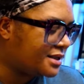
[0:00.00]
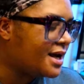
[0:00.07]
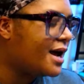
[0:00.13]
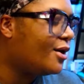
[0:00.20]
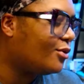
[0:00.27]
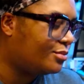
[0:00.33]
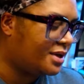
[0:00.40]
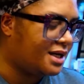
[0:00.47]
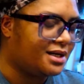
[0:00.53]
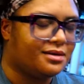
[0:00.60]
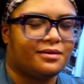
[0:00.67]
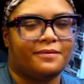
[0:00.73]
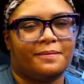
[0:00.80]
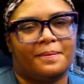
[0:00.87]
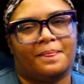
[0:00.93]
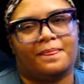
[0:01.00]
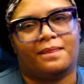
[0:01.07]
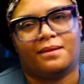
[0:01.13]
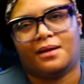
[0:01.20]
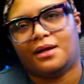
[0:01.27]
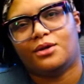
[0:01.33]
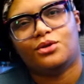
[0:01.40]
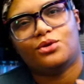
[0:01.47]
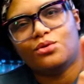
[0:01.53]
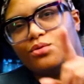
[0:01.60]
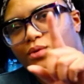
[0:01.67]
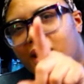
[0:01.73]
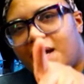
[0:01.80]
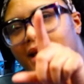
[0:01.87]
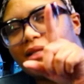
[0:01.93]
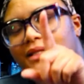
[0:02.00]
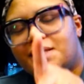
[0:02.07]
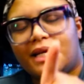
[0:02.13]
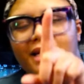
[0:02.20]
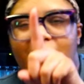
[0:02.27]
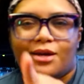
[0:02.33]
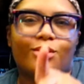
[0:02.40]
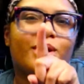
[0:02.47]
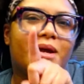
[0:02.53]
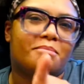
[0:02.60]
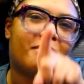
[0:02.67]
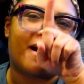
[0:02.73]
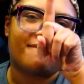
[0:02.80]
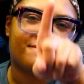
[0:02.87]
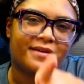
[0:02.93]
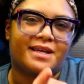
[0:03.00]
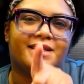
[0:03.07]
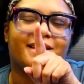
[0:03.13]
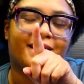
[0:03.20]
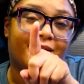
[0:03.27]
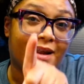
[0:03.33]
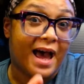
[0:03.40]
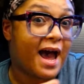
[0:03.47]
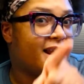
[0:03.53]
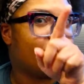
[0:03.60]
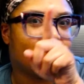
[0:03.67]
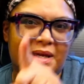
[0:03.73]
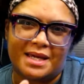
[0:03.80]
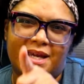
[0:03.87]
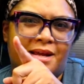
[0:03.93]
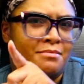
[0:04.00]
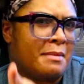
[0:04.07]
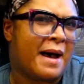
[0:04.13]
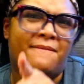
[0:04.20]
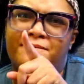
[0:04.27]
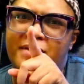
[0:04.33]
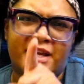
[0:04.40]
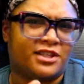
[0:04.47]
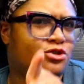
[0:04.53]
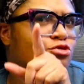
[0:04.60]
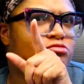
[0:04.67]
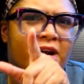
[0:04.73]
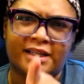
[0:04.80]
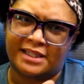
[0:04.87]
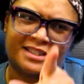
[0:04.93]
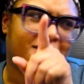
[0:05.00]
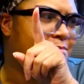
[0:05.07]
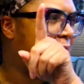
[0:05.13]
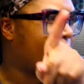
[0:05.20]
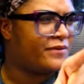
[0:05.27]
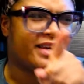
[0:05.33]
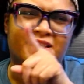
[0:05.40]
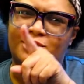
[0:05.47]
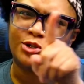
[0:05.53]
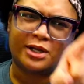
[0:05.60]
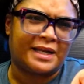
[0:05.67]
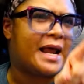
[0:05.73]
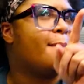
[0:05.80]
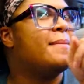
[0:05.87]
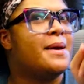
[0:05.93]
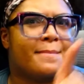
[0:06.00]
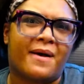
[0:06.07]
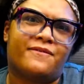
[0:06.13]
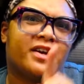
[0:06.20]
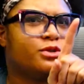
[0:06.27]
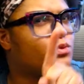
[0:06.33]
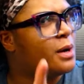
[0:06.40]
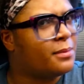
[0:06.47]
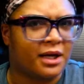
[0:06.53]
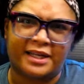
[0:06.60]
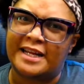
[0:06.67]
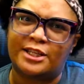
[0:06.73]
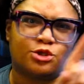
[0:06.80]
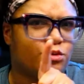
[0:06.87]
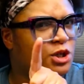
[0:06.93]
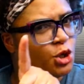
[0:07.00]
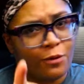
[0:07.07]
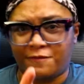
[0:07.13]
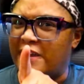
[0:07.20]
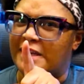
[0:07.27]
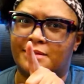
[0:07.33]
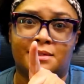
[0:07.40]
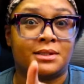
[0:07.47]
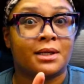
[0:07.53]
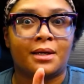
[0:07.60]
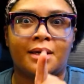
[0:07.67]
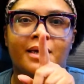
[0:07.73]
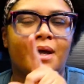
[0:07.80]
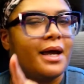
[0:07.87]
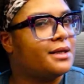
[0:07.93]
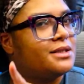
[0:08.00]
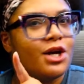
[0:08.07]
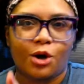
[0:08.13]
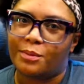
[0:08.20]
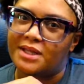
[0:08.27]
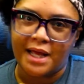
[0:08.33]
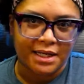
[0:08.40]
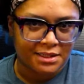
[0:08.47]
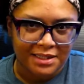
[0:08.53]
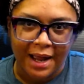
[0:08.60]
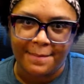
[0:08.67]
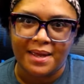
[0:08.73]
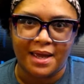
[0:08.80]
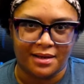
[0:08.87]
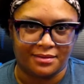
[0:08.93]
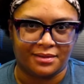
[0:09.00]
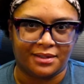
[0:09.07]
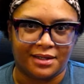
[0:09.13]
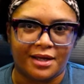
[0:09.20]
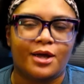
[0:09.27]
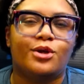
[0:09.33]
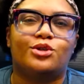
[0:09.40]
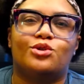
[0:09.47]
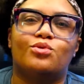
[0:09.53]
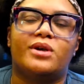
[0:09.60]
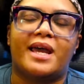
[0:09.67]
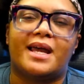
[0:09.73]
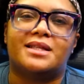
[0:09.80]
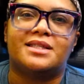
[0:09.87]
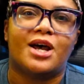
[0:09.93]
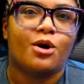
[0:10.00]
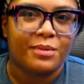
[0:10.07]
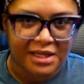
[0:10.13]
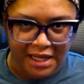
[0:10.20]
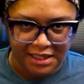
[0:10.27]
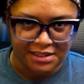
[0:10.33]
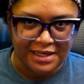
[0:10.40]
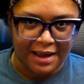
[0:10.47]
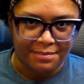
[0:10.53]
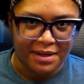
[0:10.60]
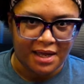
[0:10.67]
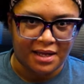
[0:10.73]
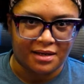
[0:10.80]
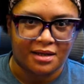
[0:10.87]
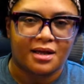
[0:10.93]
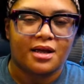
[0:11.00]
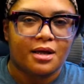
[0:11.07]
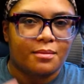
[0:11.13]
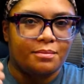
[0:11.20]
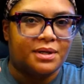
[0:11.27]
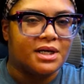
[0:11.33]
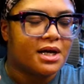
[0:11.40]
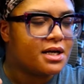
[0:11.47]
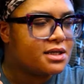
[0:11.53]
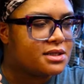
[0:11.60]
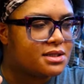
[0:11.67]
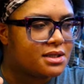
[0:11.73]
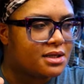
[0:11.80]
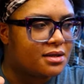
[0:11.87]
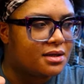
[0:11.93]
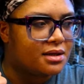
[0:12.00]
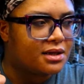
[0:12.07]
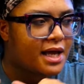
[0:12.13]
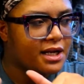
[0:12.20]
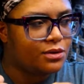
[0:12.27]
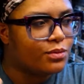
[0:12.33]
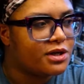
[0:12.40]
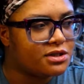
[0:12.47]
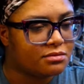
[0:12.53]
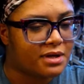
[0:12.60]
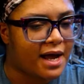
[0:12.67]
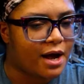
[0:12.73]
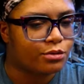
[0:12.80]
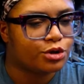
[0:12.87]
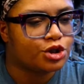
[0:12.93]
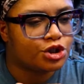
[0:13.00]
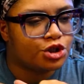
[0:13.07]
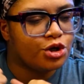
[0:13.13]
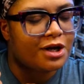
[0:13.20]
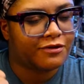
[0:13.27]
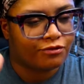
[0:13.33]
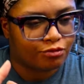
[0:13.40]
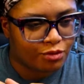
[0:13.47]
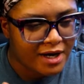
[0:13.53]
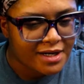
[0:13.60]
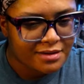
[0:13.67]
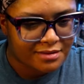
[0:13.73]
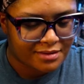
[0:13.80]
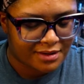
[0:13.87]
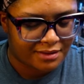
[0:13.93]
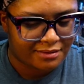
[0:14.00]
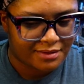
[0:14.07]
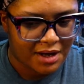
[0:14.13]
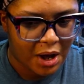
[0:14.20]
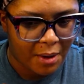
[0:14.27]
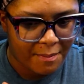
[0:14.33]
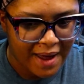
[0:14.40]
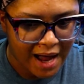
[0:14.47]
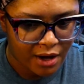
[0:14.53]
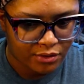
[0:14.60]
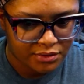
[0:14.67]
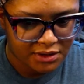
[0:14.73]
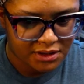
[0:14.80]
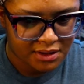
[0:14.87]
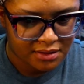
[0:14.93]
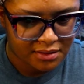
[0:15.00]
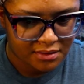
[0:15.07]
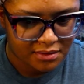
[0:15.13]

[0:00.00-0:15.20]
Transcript: tell me, you can't sit here in my face and lie to me in my face, directly to my face, looking at me in my face while I'm looking at you in your face, and tell me that it's not Pen. You can't tell me that it's not Pen, because Lady Whistledown should have written about